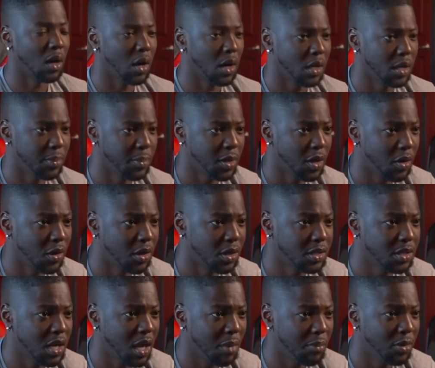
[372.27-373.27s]
Alright, let me go to
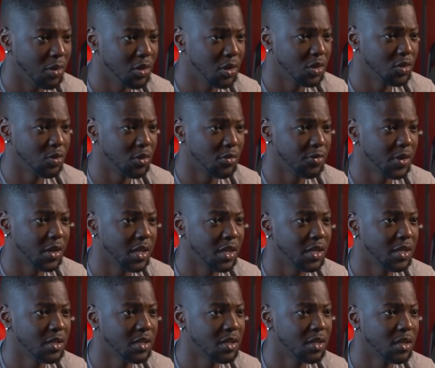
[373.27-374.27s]
this combo list real
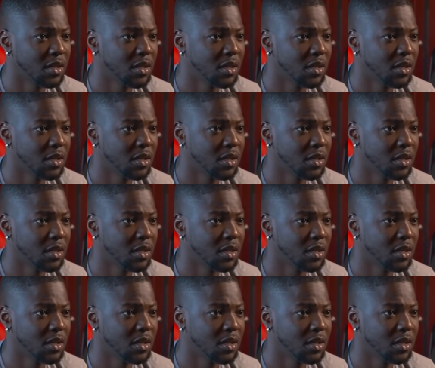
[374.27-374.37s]
fast.